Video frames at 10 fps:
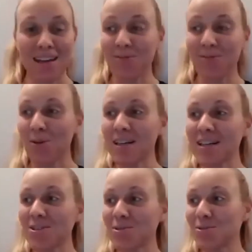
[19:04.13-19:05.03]
if the only
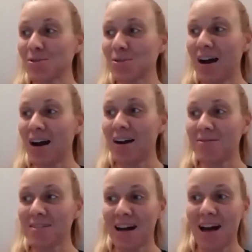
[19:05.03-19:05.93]
tool you have
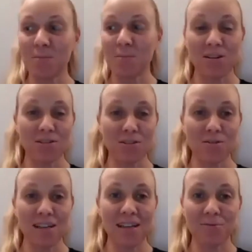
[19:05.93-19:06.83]
is a hammer to
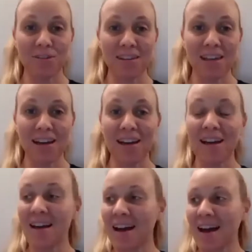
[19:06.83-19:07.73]
treat everything
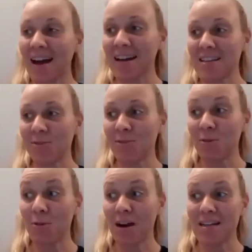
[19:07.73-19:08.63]
as if it
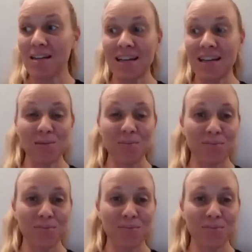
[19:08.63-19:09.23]
were a nail.